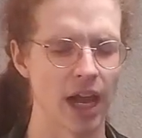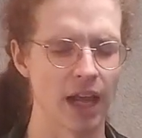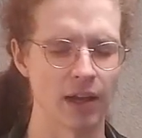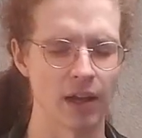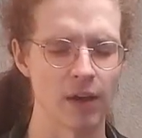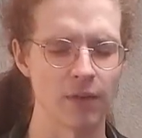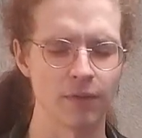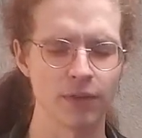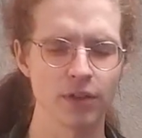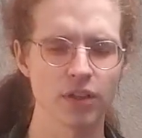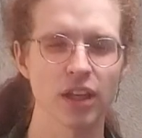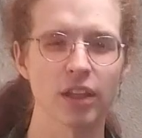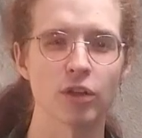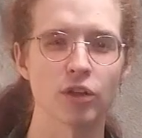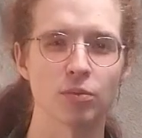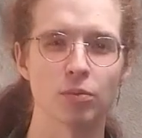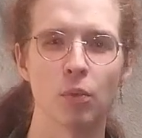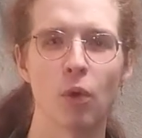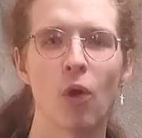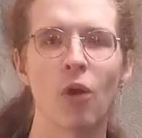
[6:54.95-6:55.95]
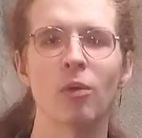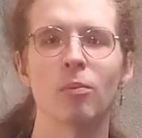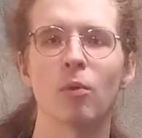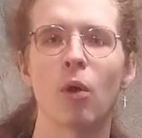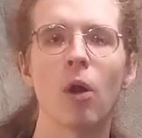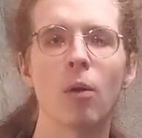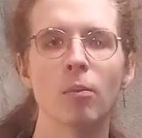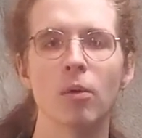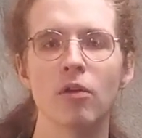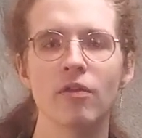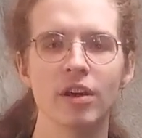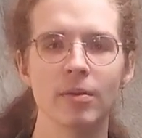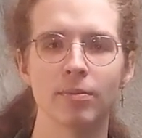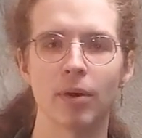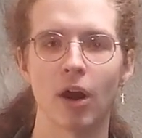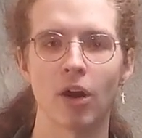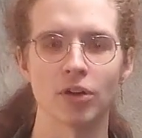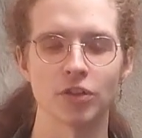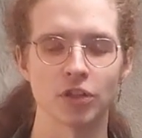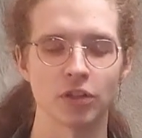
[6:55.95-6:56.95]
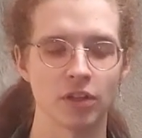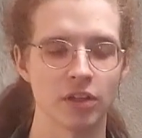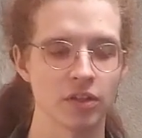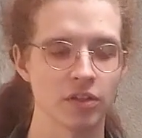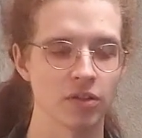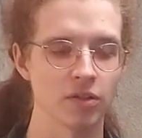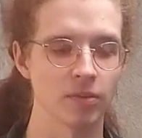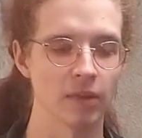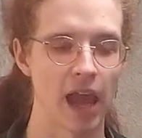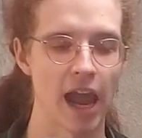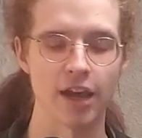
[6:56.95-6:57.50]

It feels like there's more and more moving parts to this